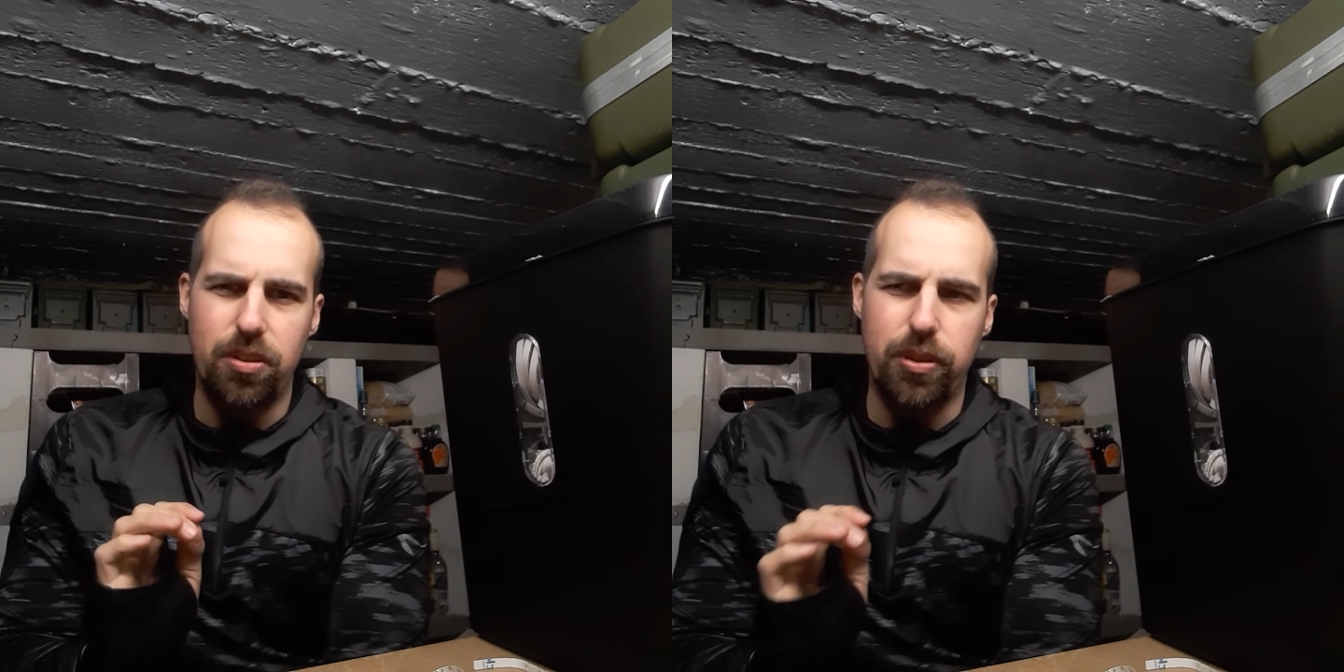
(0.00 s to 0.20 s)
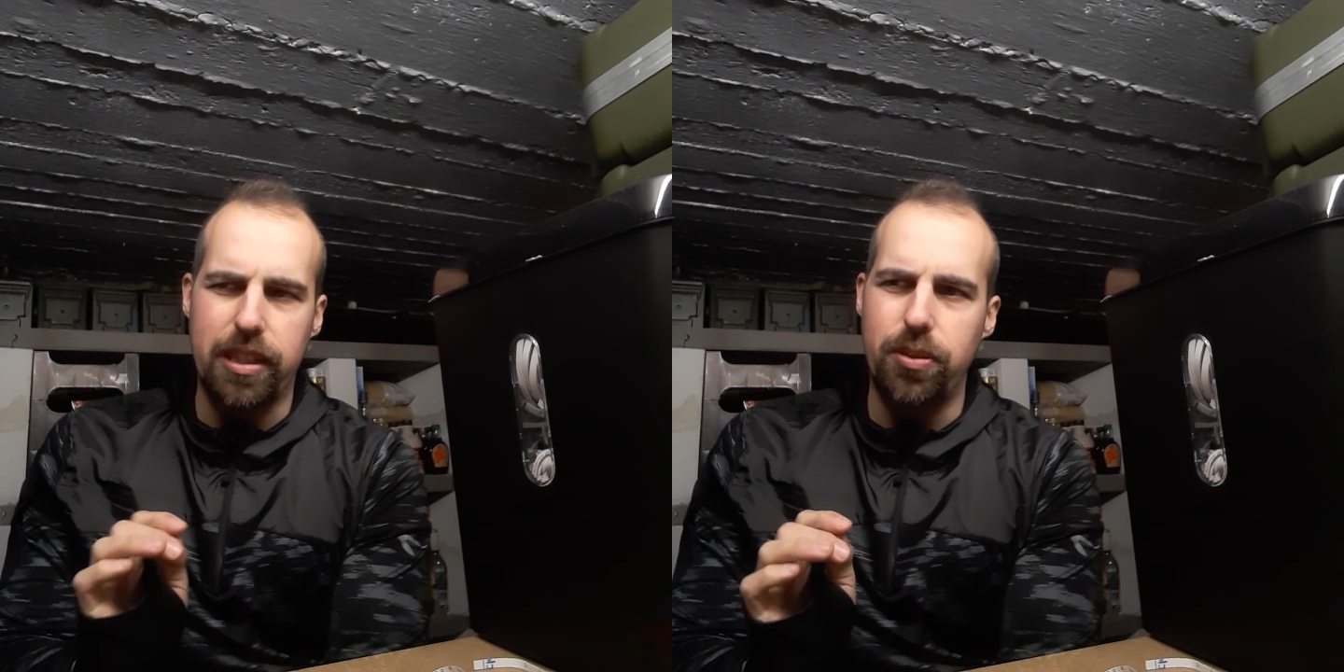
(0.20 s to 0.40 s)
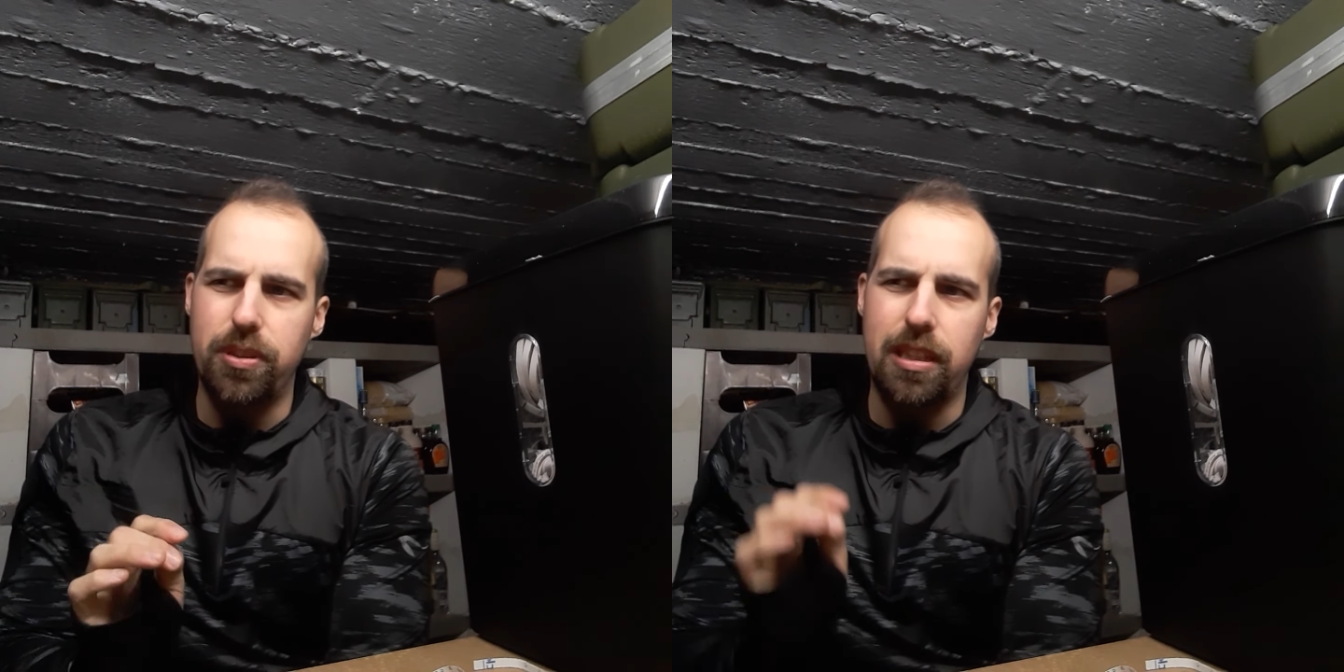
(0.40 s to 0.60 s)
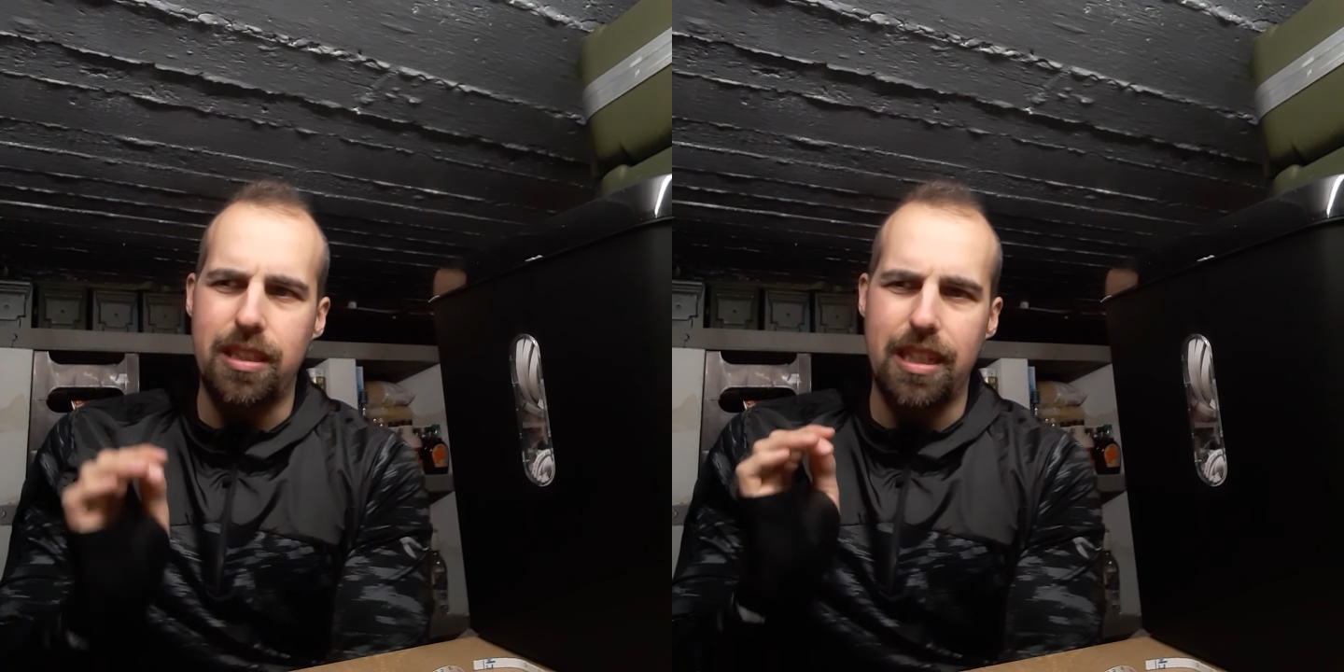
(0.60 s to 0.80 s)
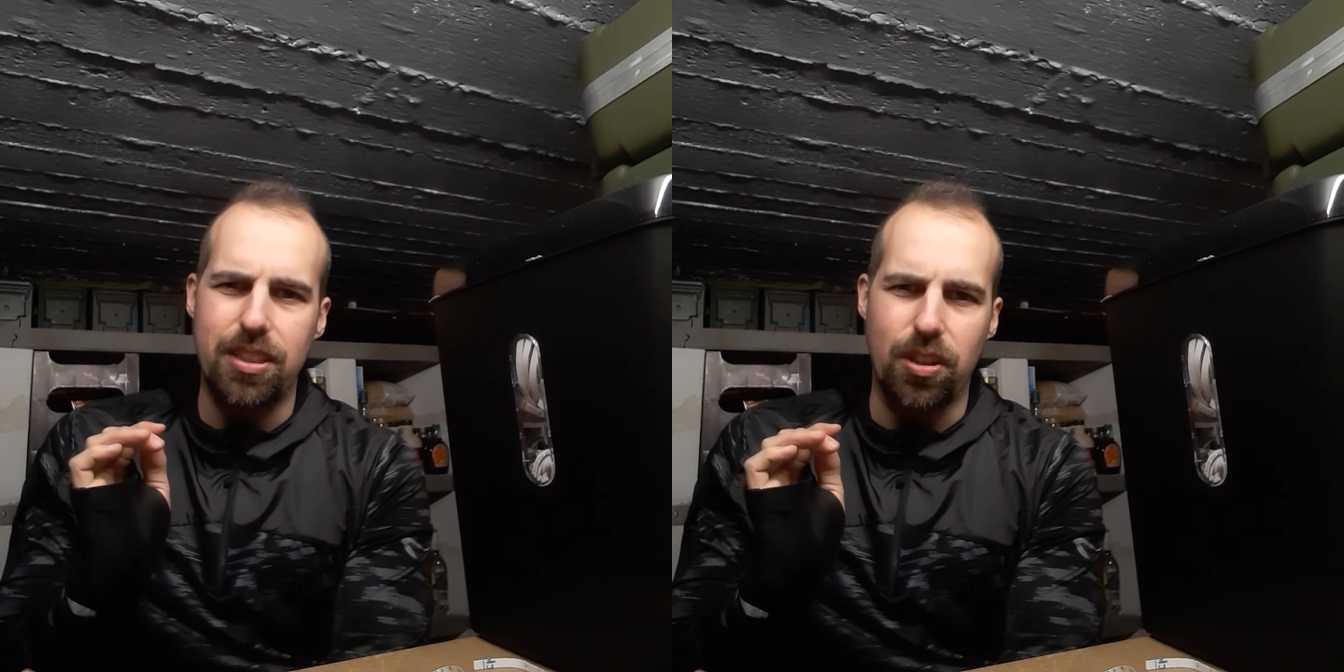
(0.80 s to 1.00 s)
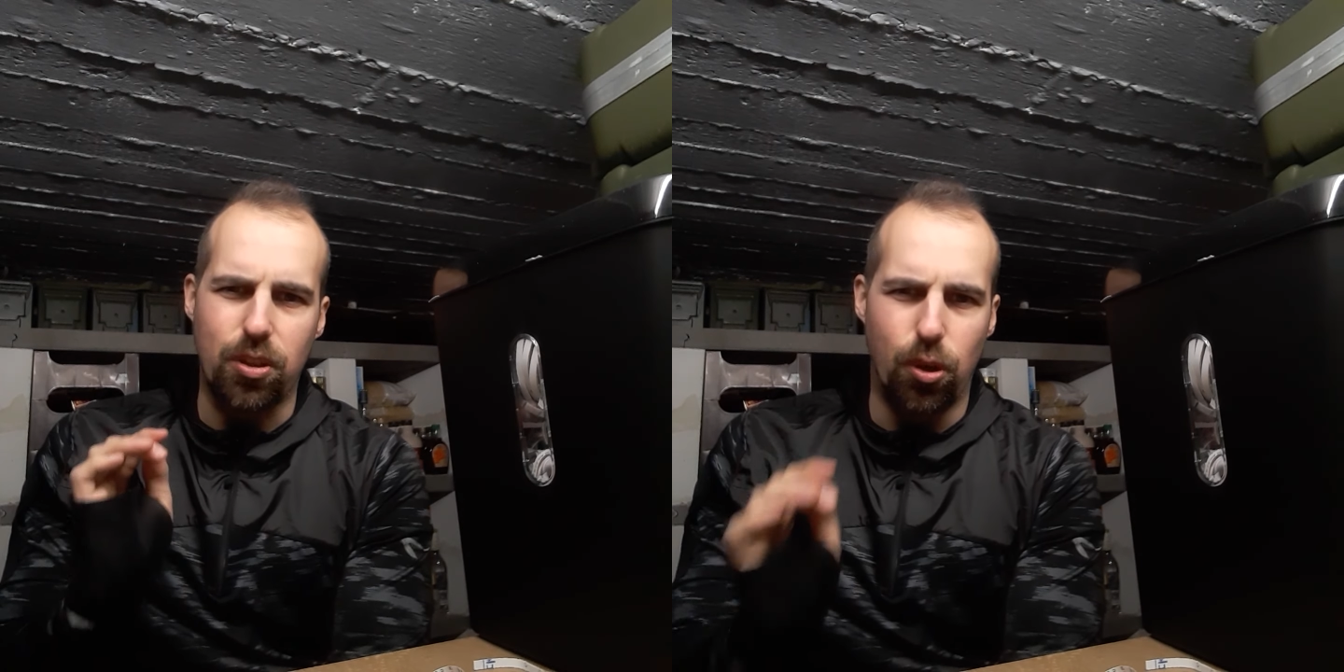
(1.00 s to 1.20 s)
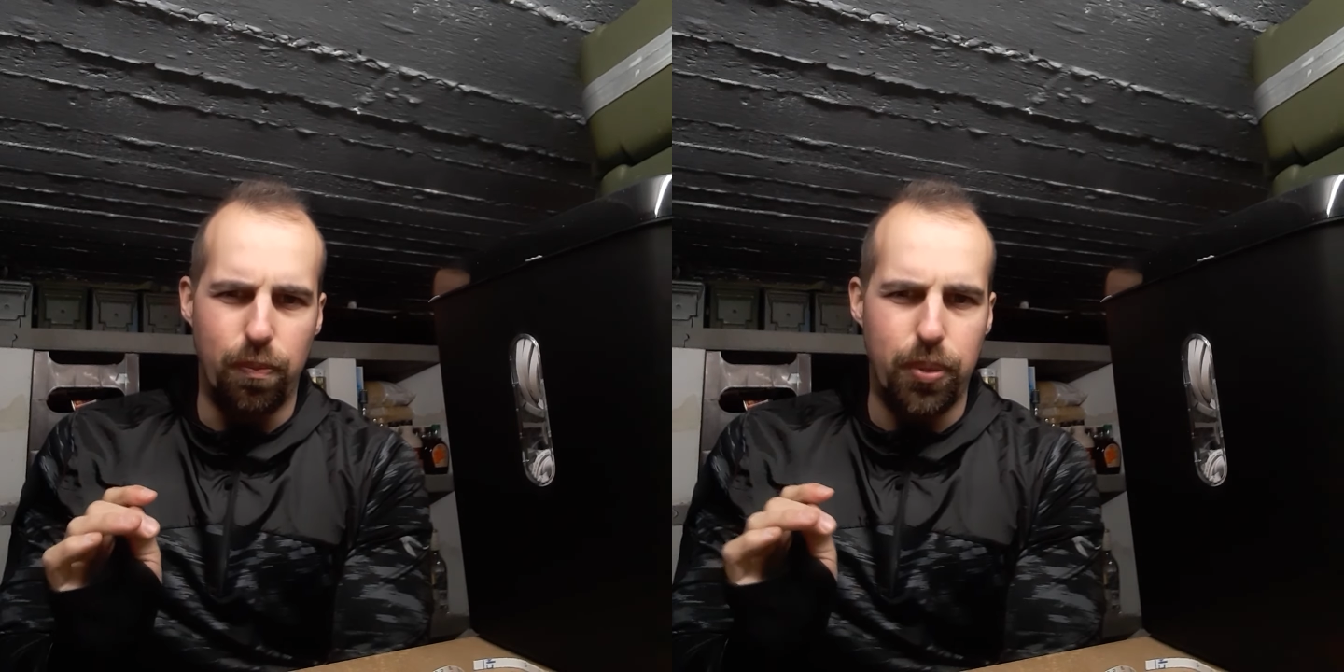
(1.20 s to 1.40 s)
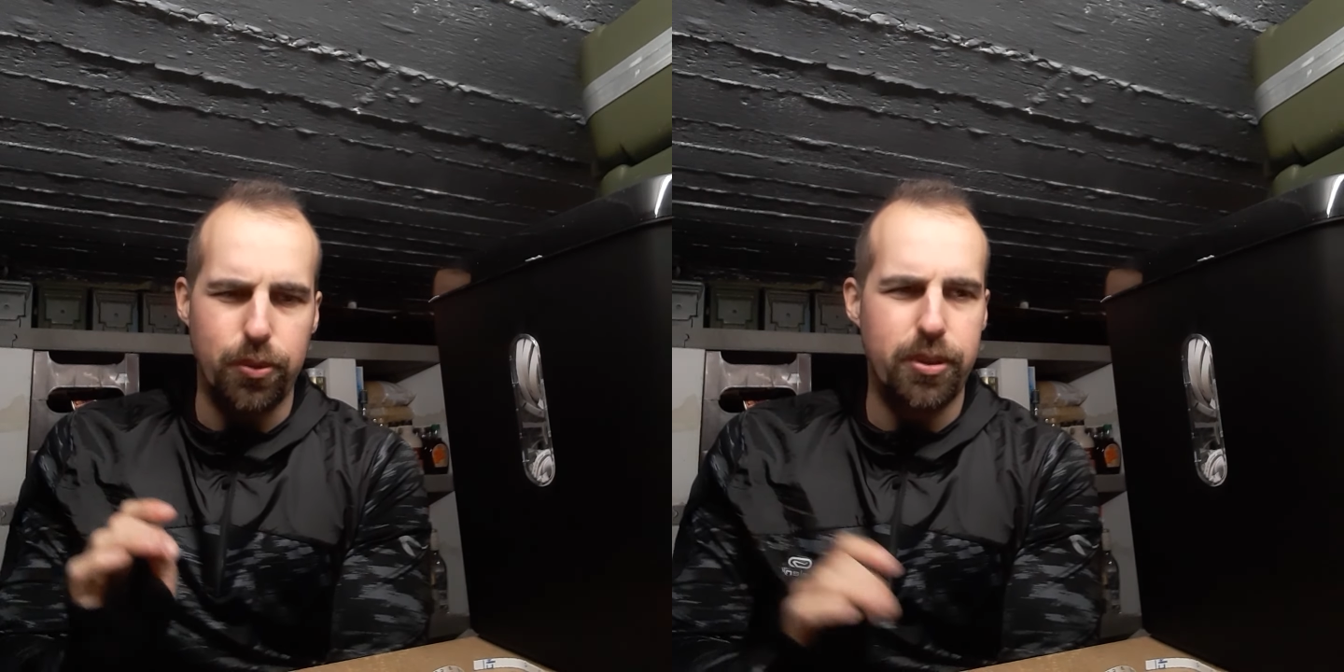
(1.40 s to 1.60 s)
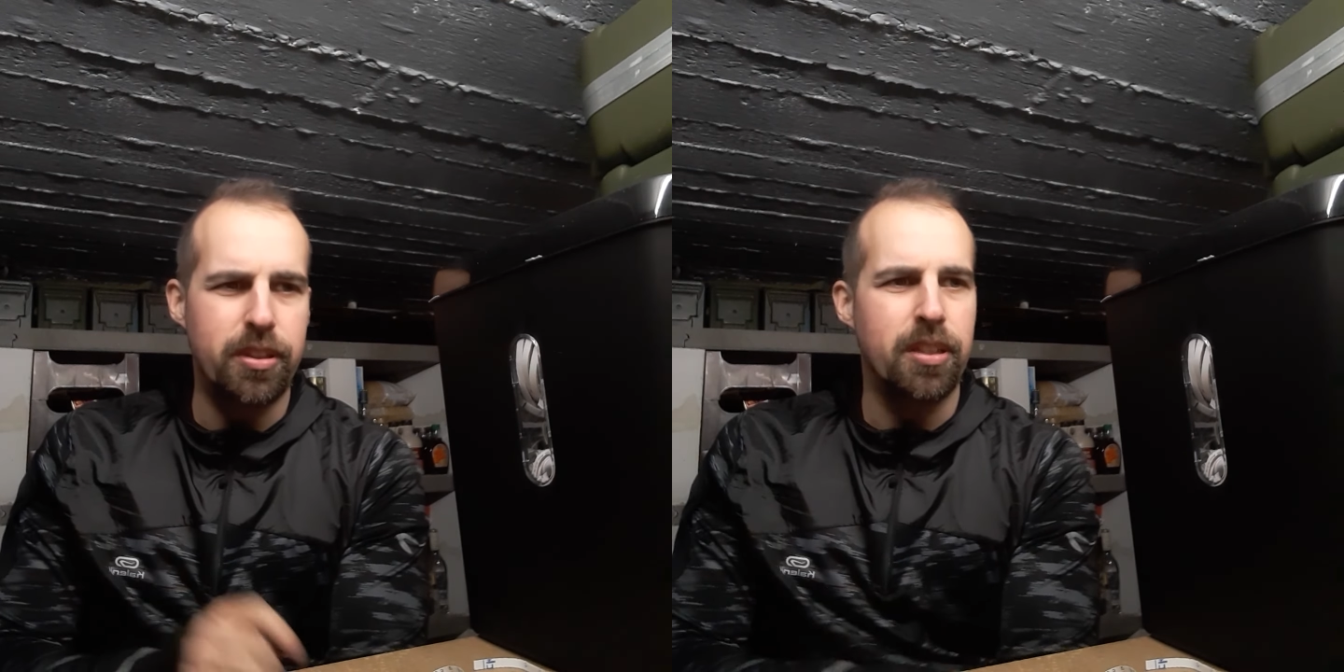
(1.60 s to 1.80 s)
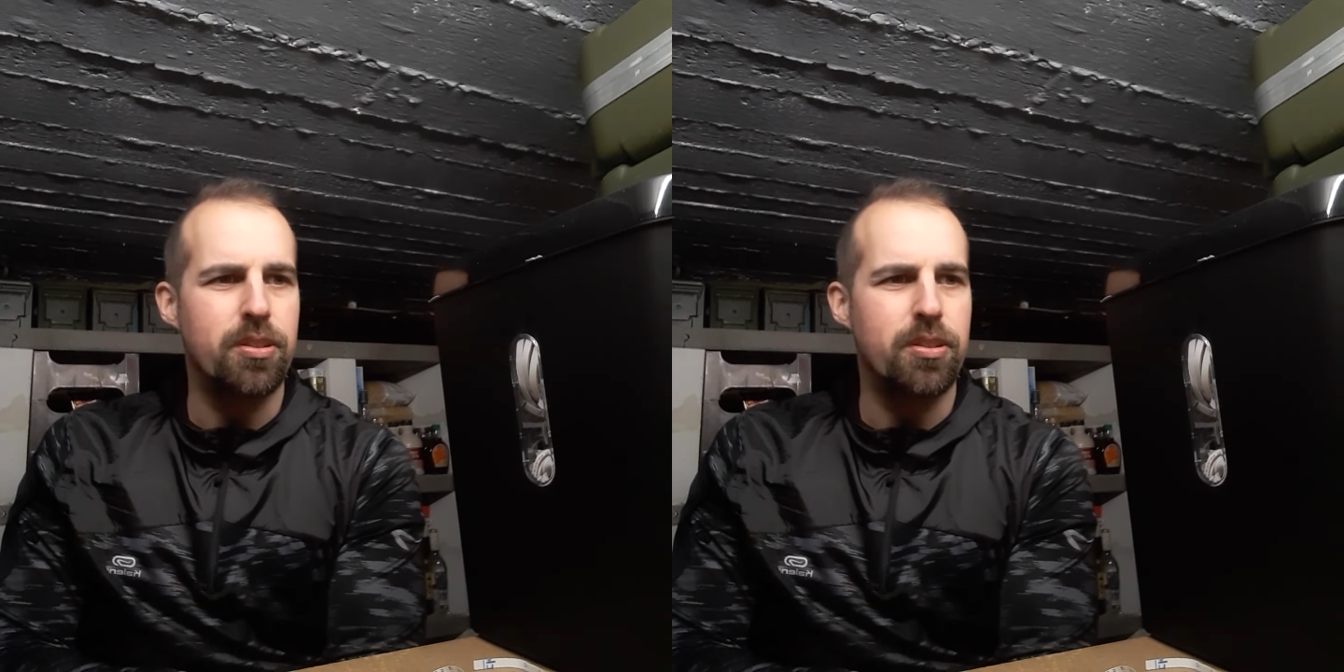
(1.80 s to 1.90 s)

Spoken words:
you can use it as a compost.